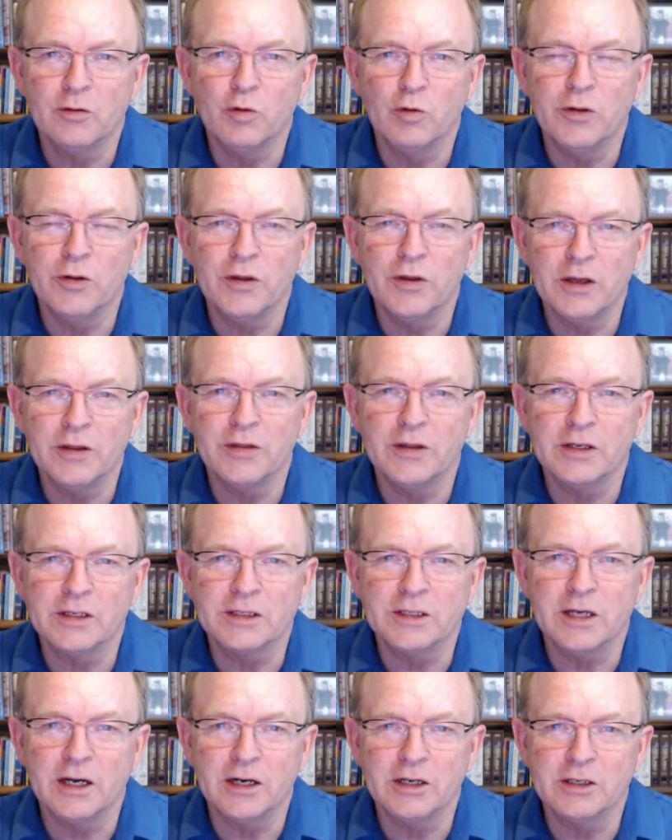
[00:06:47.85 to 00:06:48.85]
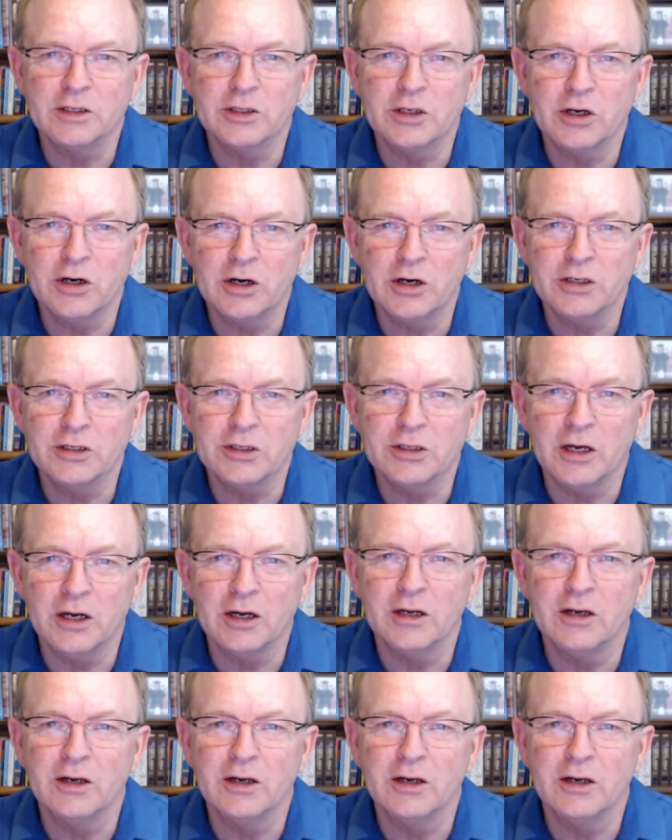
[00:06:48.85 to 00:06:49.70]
within the sinus tarsi.